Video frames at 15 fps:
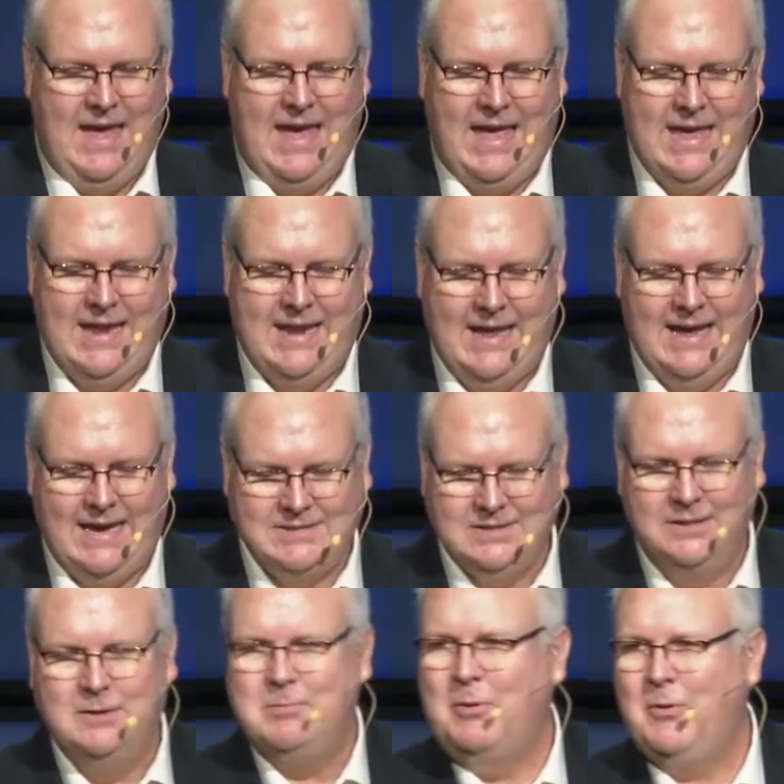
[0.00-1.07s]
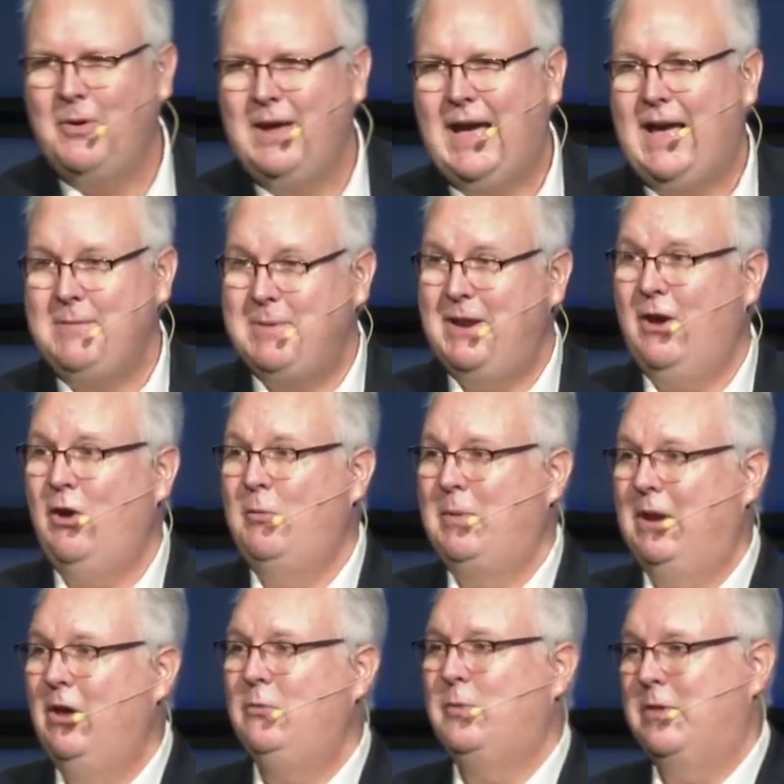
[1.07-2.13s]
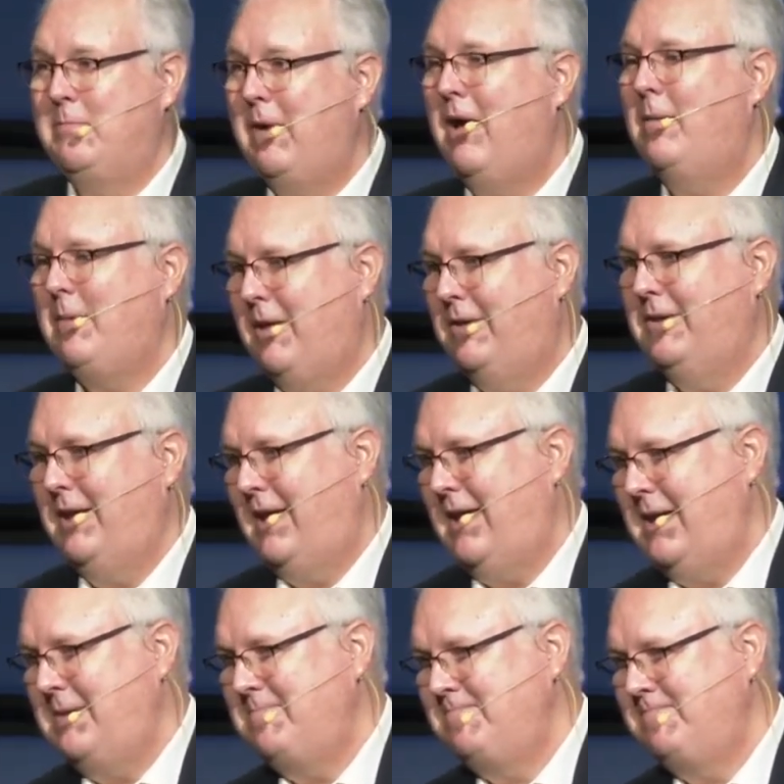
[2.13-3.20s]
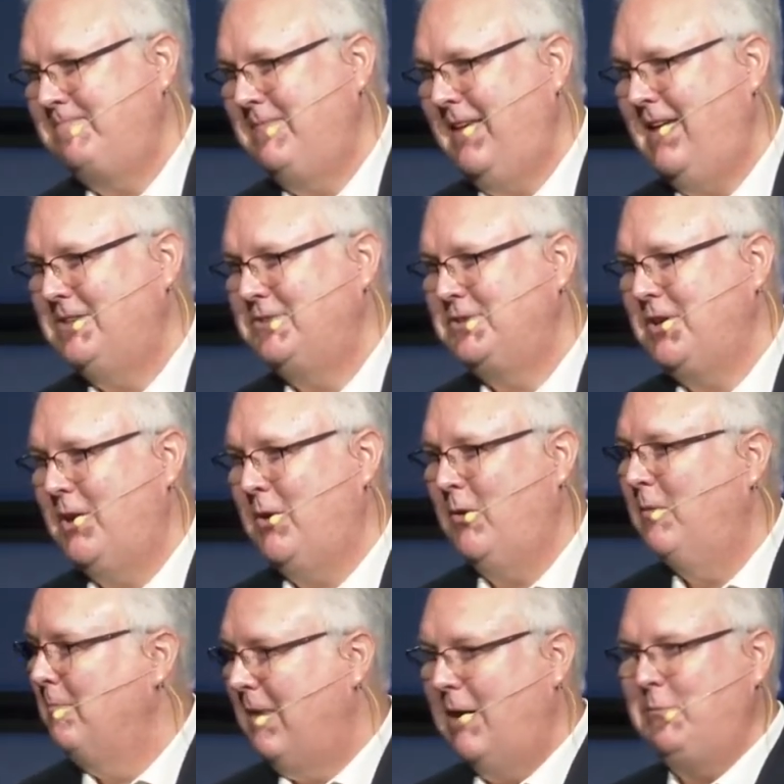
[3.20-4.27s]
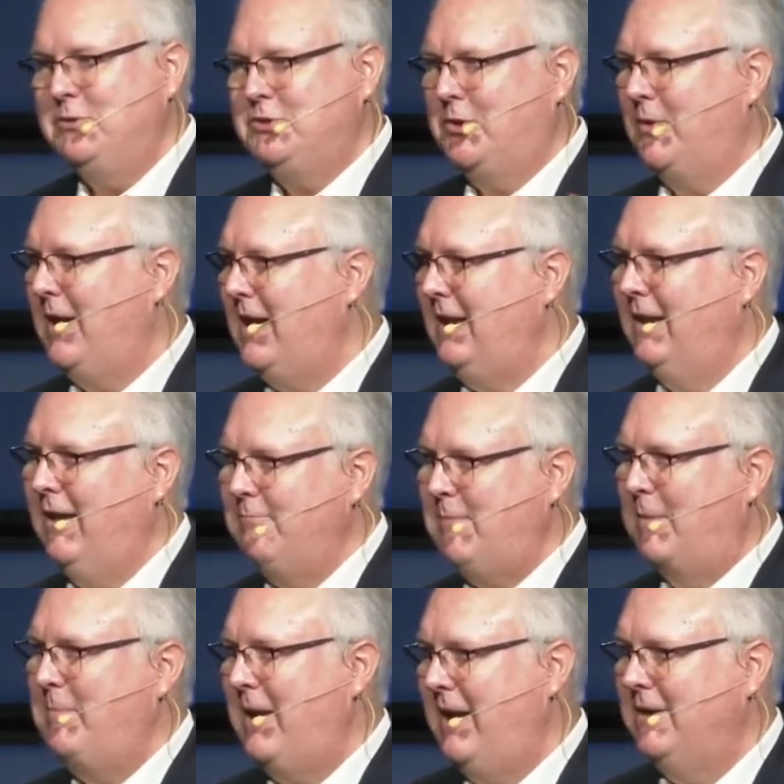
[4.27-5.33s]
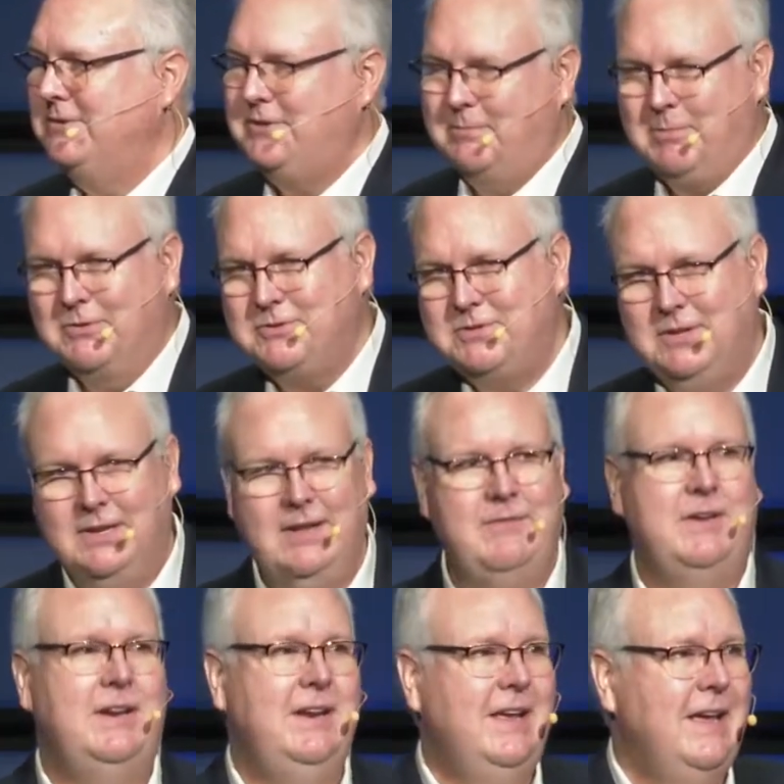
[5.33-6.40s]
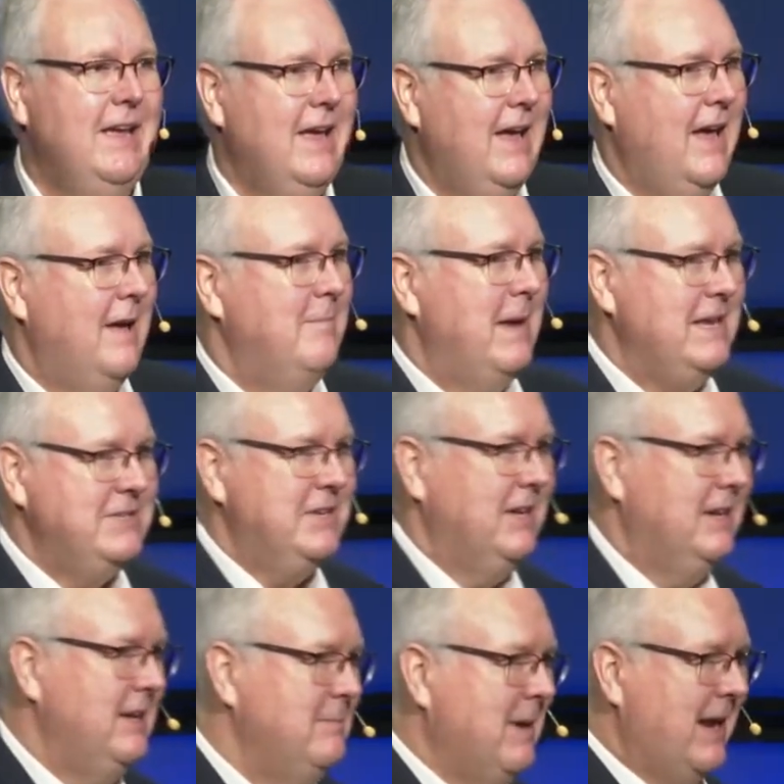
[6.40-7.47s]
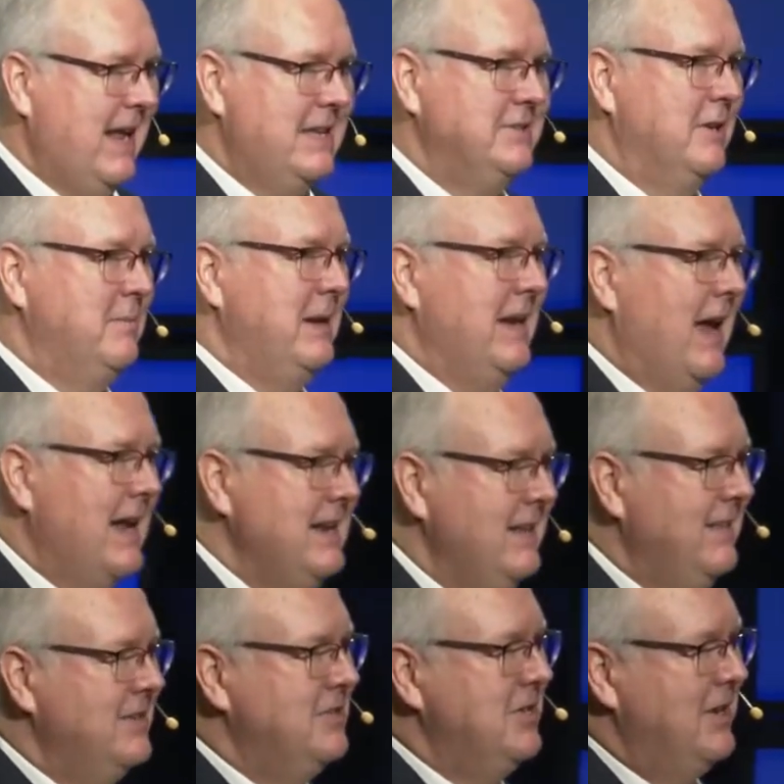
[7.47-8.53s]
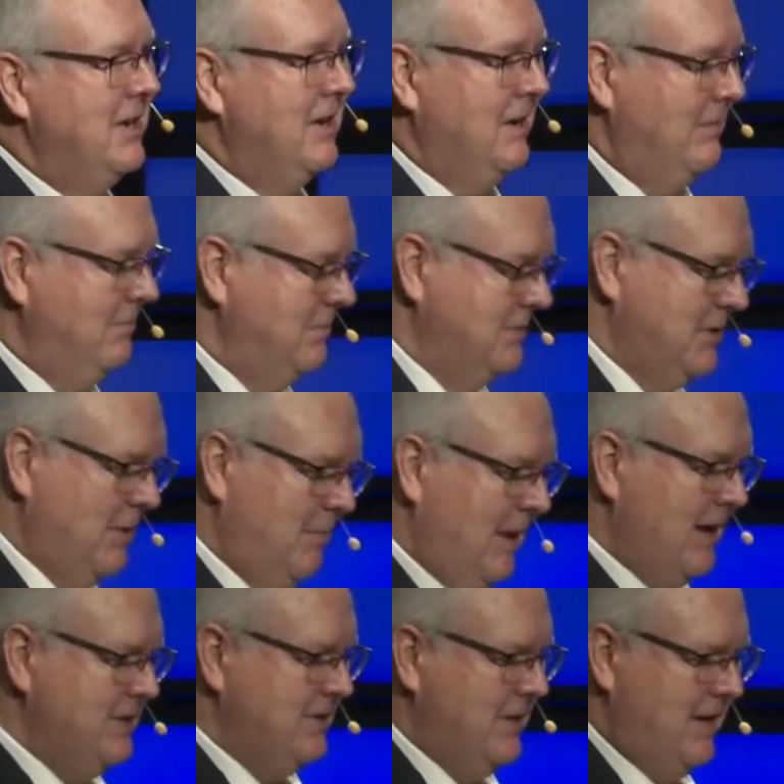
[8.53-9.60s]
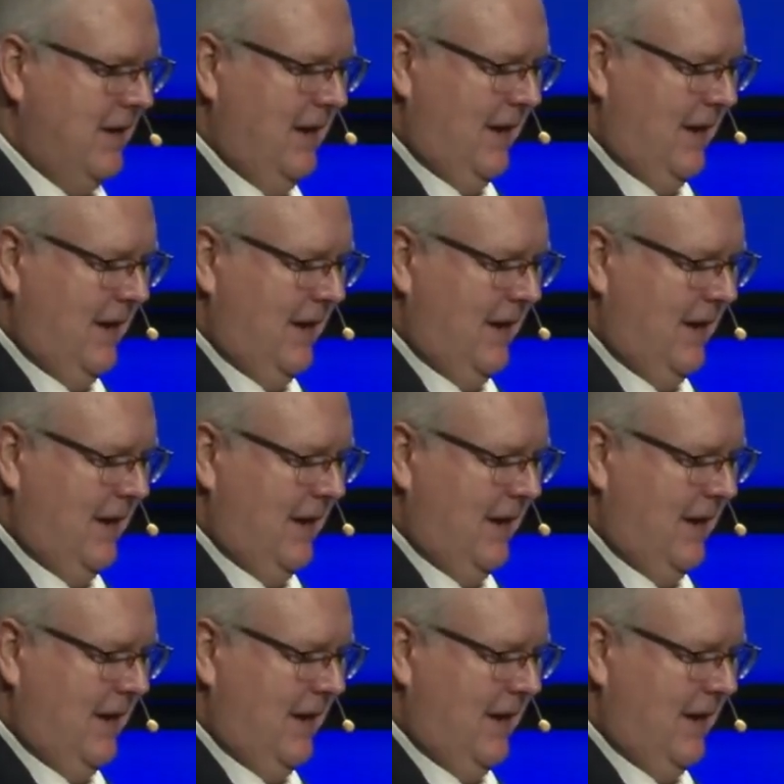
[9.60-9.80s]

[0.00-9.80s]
And as a little boy, I'd been home alone with mom all day. And so mom was great, loved my parents. They're both still living amazingly. My dad's going to be 90 this year. So blessed that